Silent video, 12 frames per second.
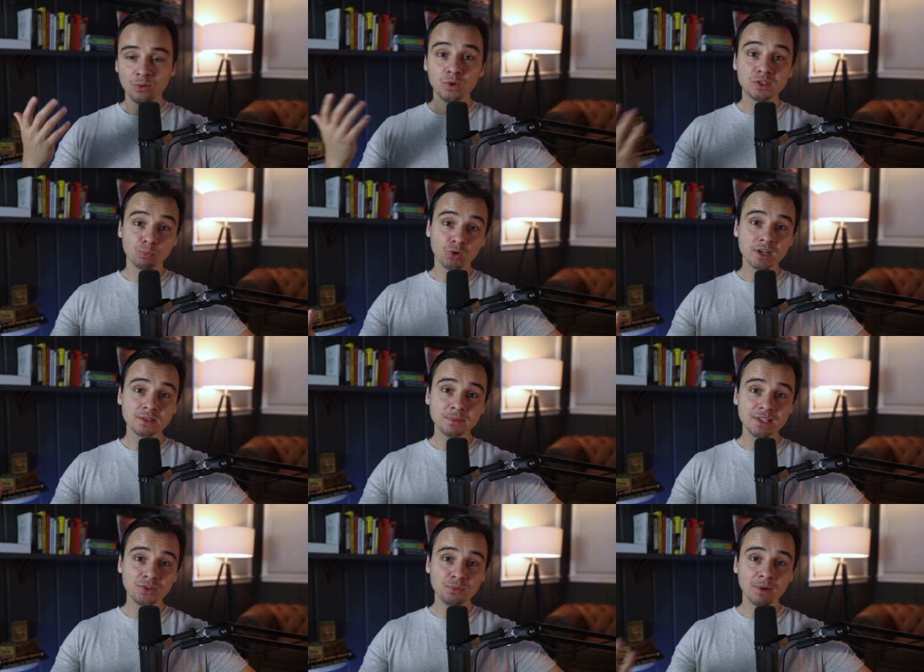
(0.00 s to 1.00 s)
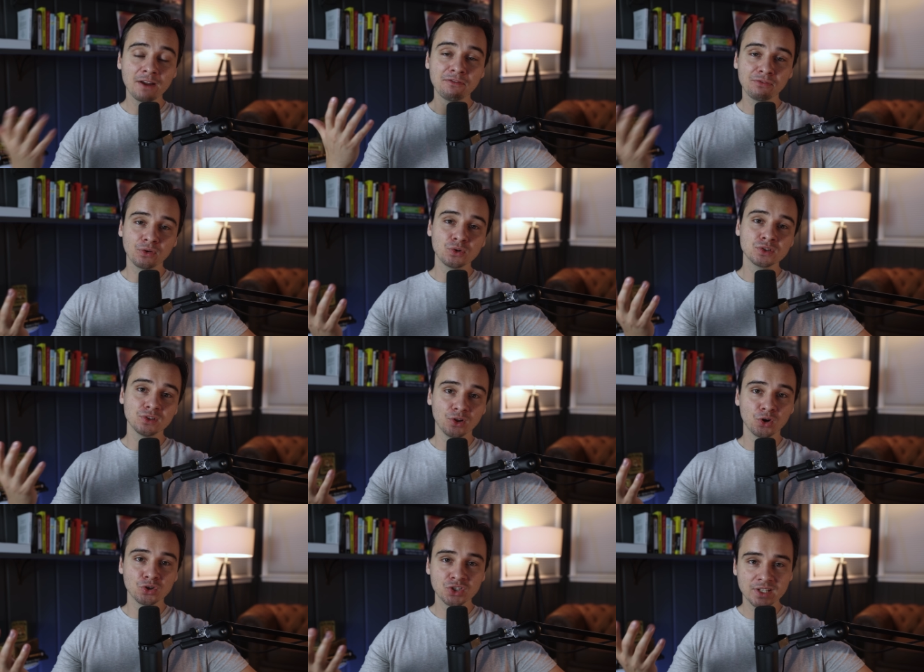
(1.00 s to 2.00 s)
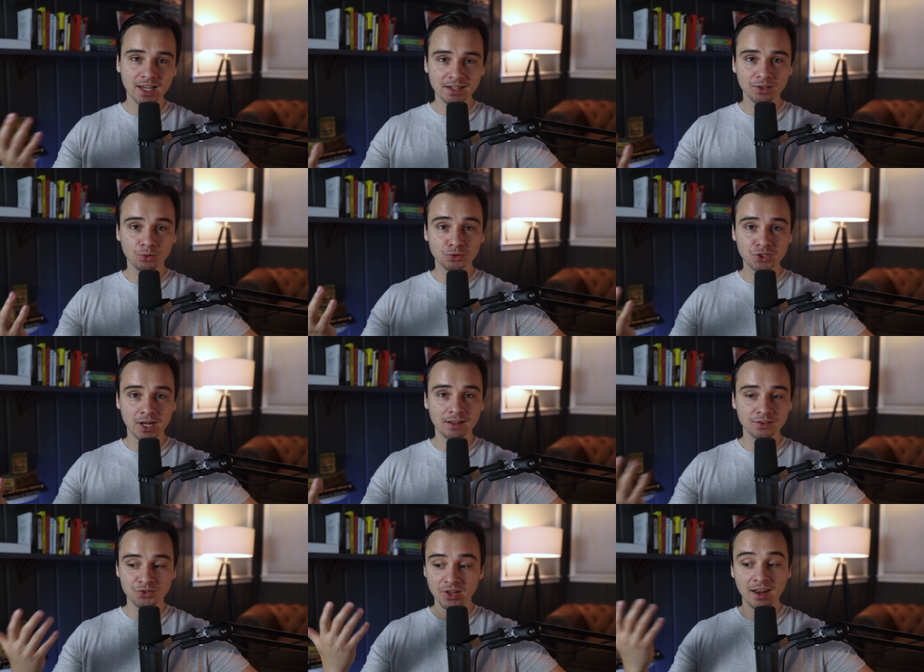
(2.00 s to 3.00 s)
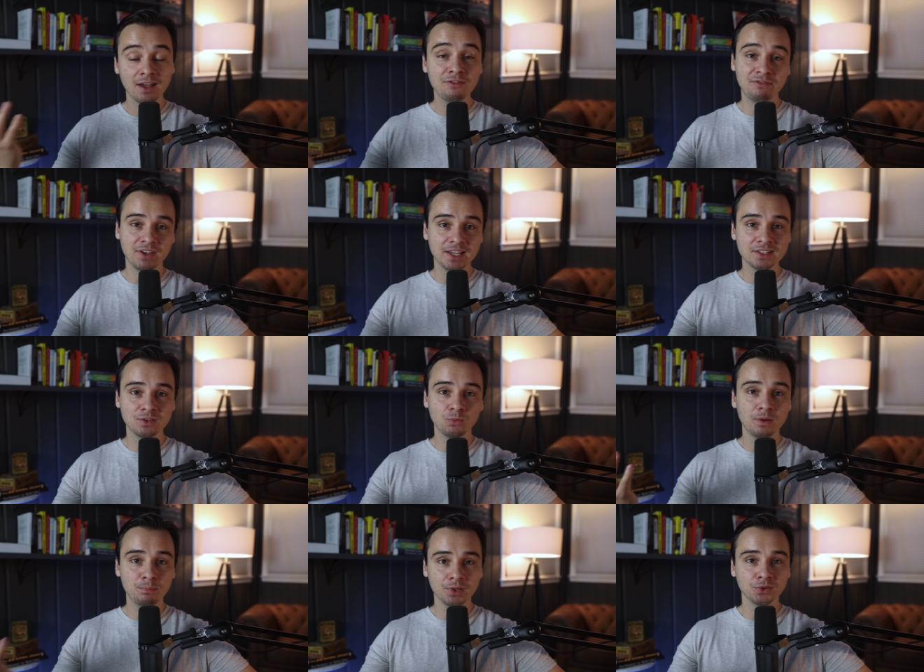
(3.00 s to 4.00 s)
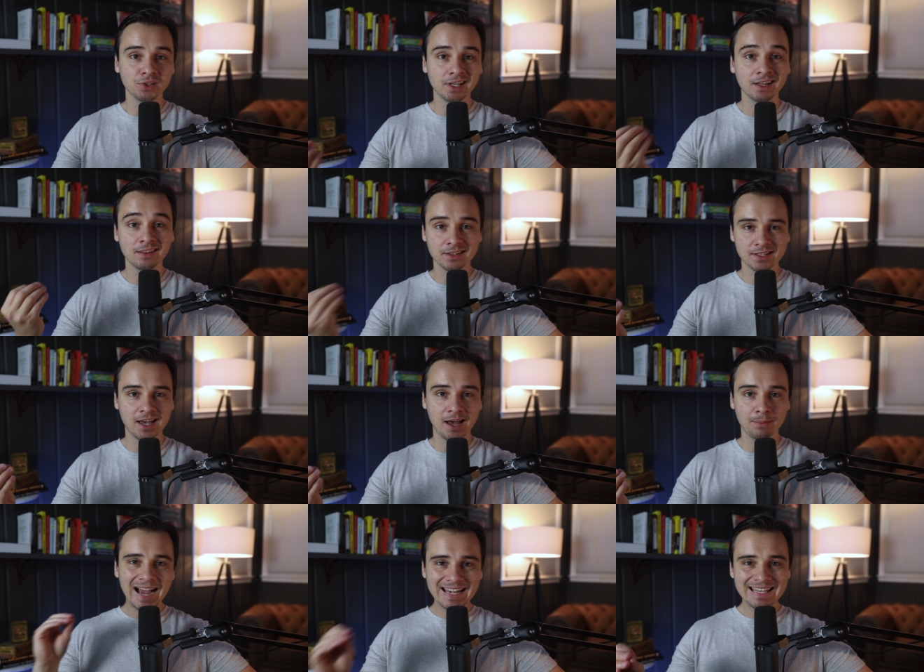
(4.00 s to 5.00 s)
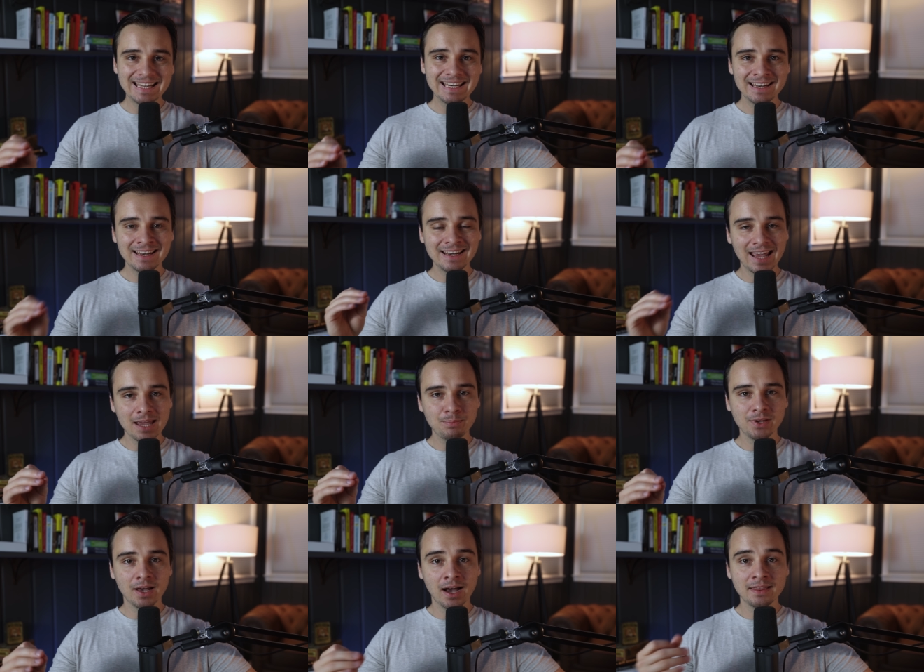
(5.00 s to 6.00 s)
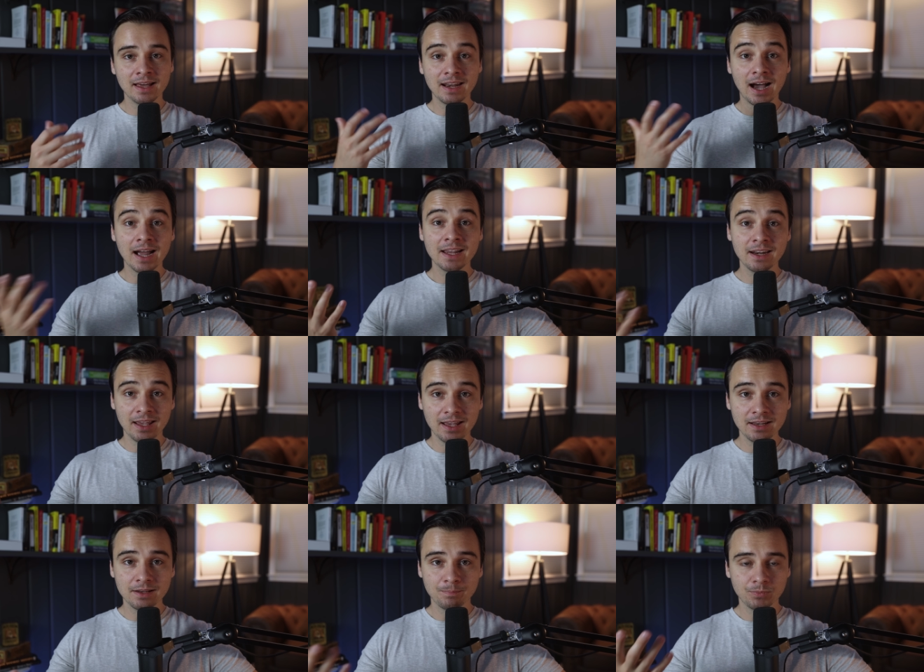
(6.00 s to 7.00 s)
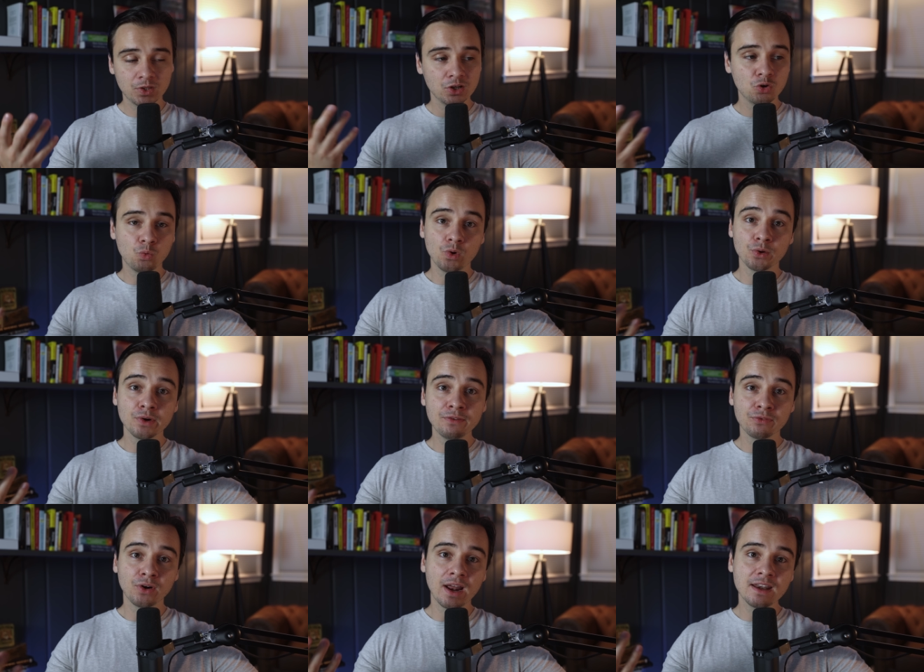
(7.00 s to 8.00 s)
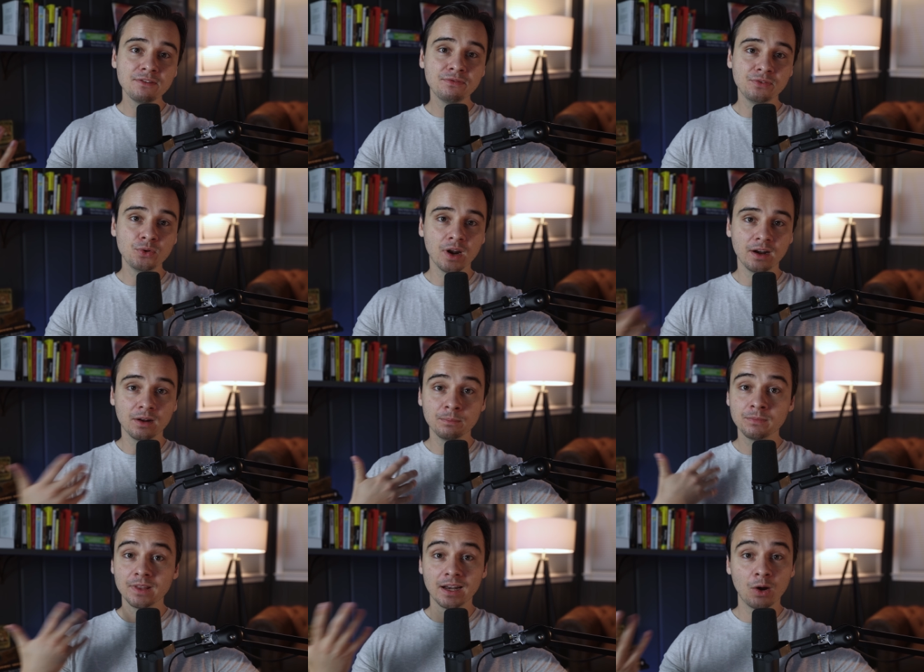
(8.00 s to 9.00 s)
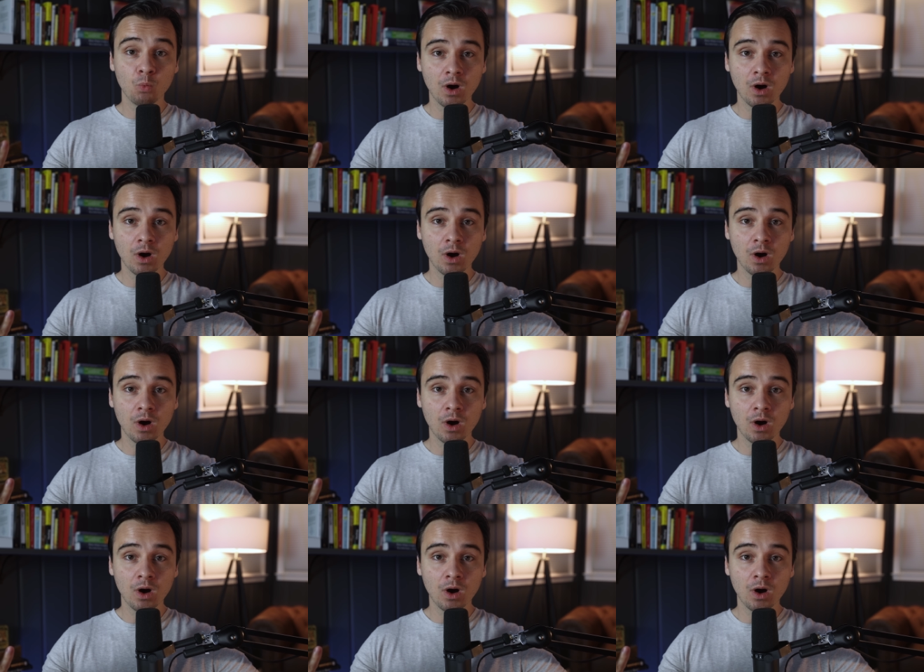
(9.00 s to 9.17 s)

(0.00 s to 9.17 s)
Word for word: Which brings me to my first large technical challenge that I faced when building this app. I needed an A P I that I could hit to query for any food item that I